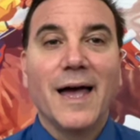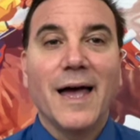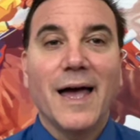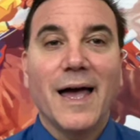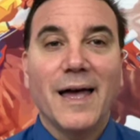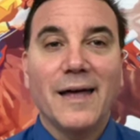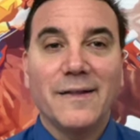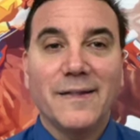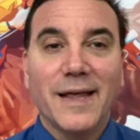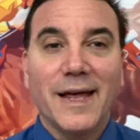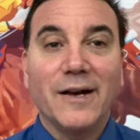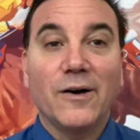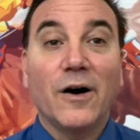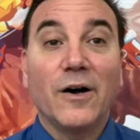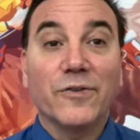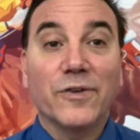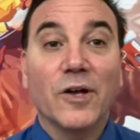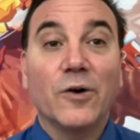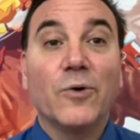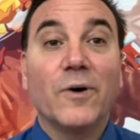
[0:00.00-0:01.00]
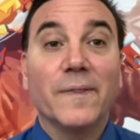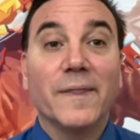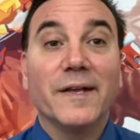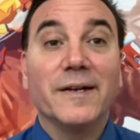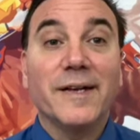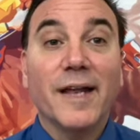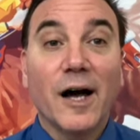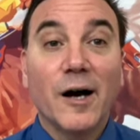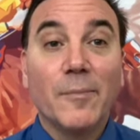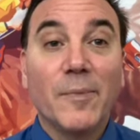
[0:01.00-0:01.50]
And then also on the
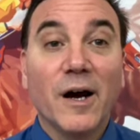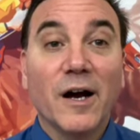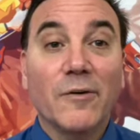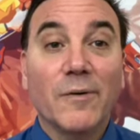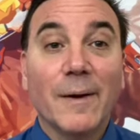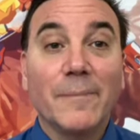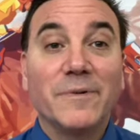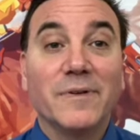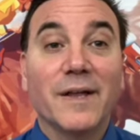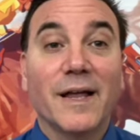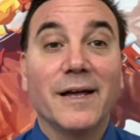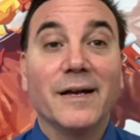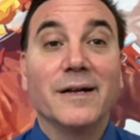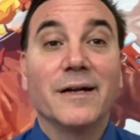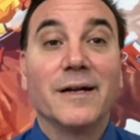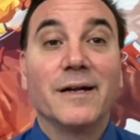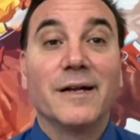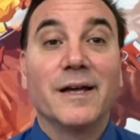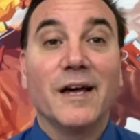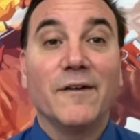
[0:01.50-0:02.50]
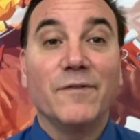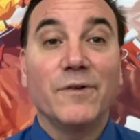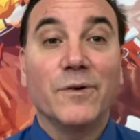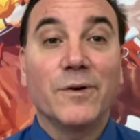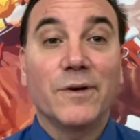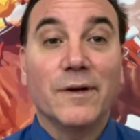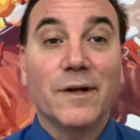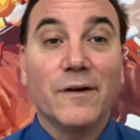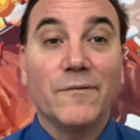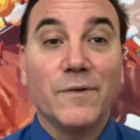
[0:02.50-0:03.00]
Del Mar website,
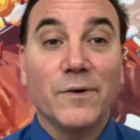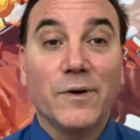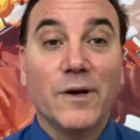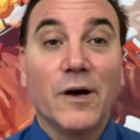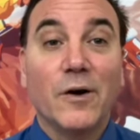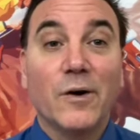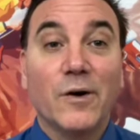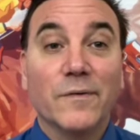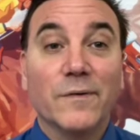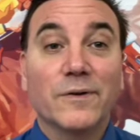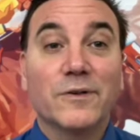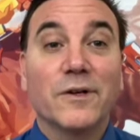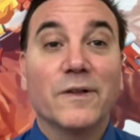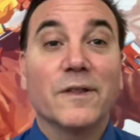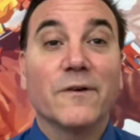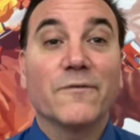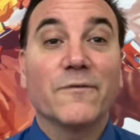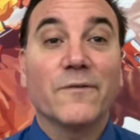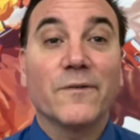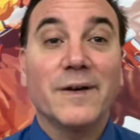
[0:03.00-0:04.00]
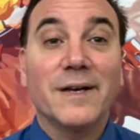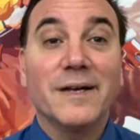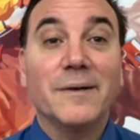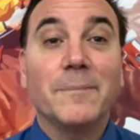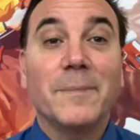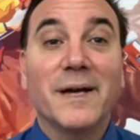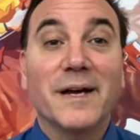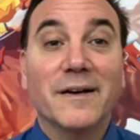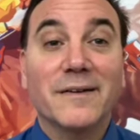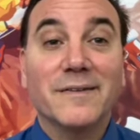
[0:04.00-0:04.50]
if you go over to the free
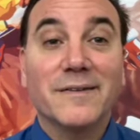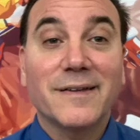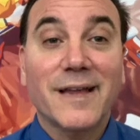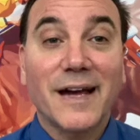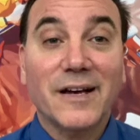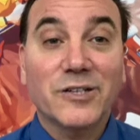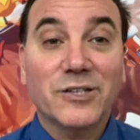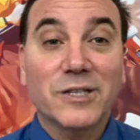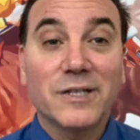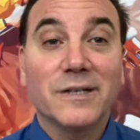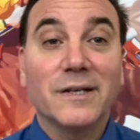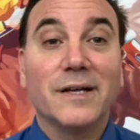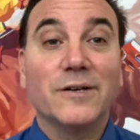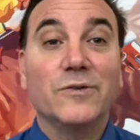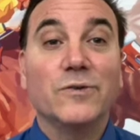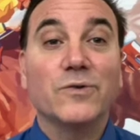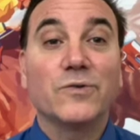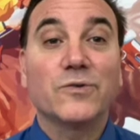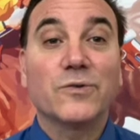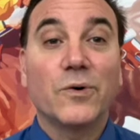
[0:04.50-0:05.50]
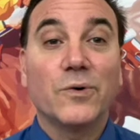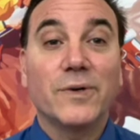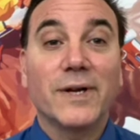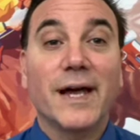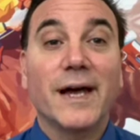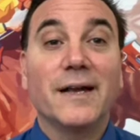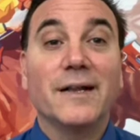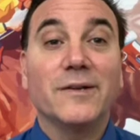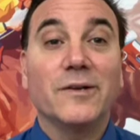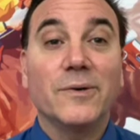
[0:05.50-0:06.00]
picks section and you scroll
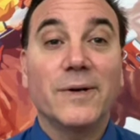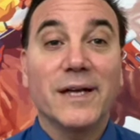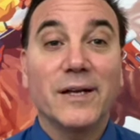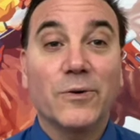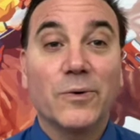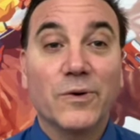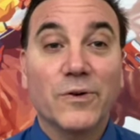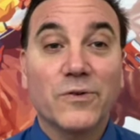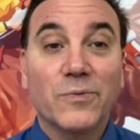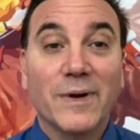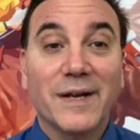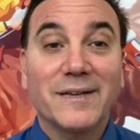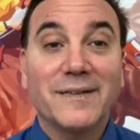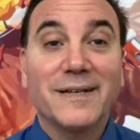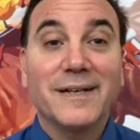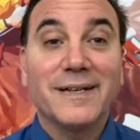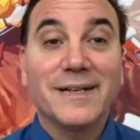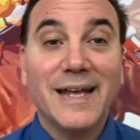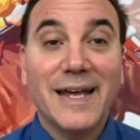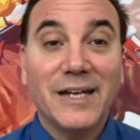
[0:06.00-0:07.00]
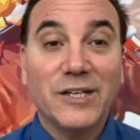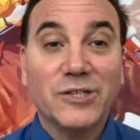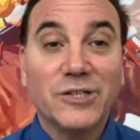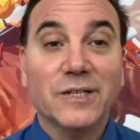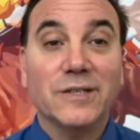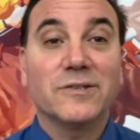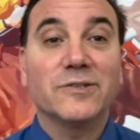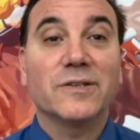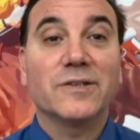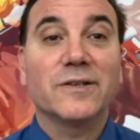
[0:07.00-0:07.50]
down and you hit Horse Racing
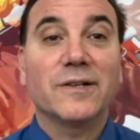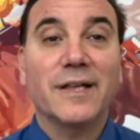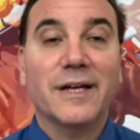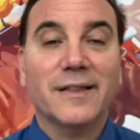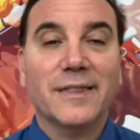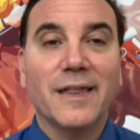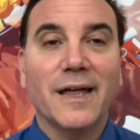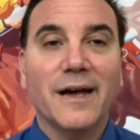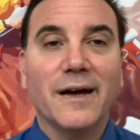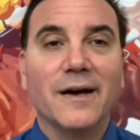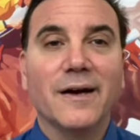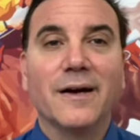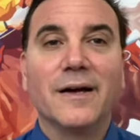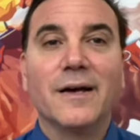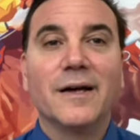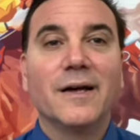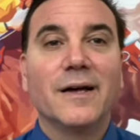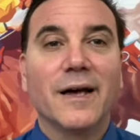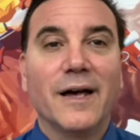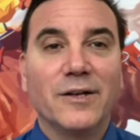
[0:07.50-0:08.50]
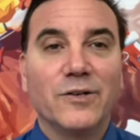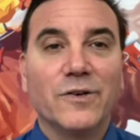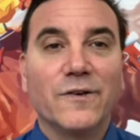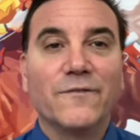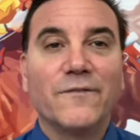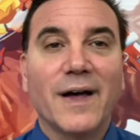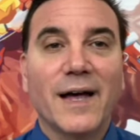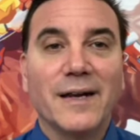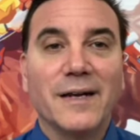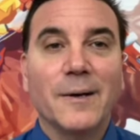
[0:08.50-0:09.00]
Nation, just click there and you'll
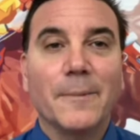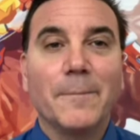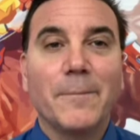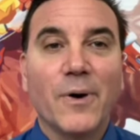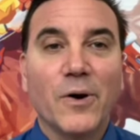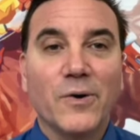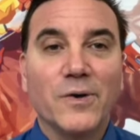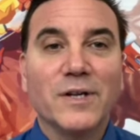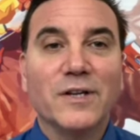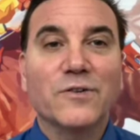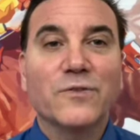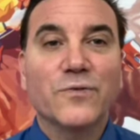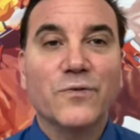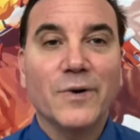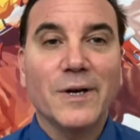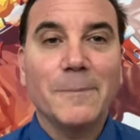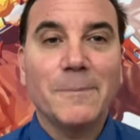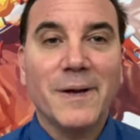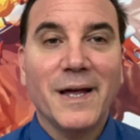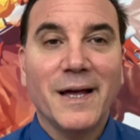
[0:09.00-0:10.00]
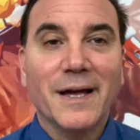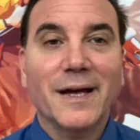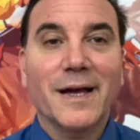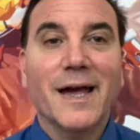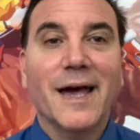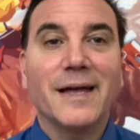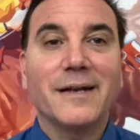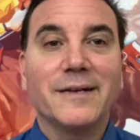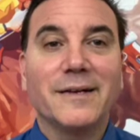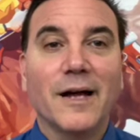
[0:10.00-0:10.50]
find a bonus free
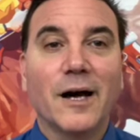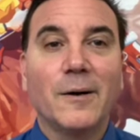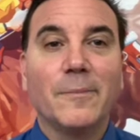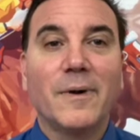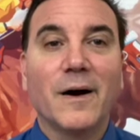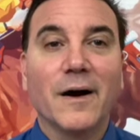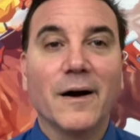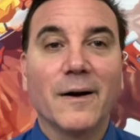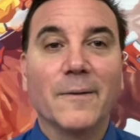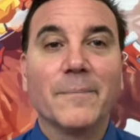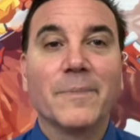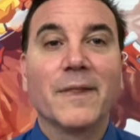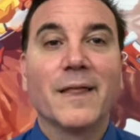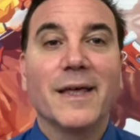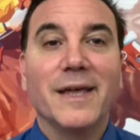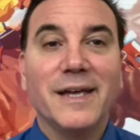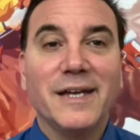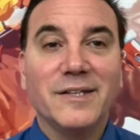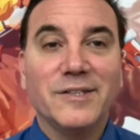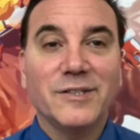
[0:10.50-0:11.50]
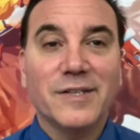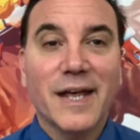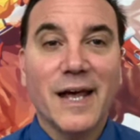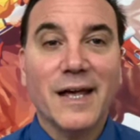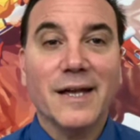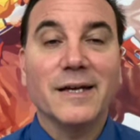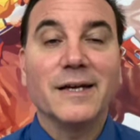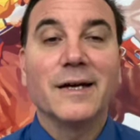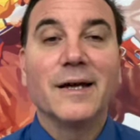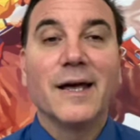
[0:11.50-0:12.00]
pick at Del Mar each
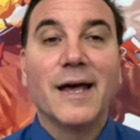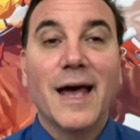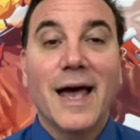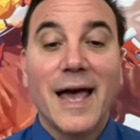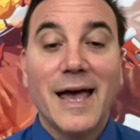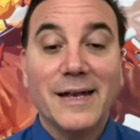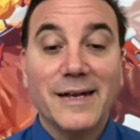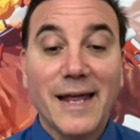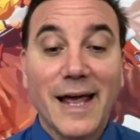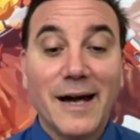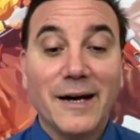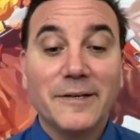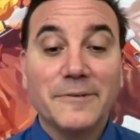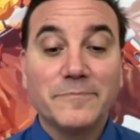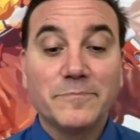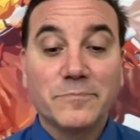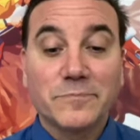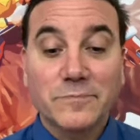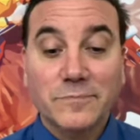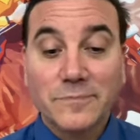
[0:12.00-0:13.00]
day. And now,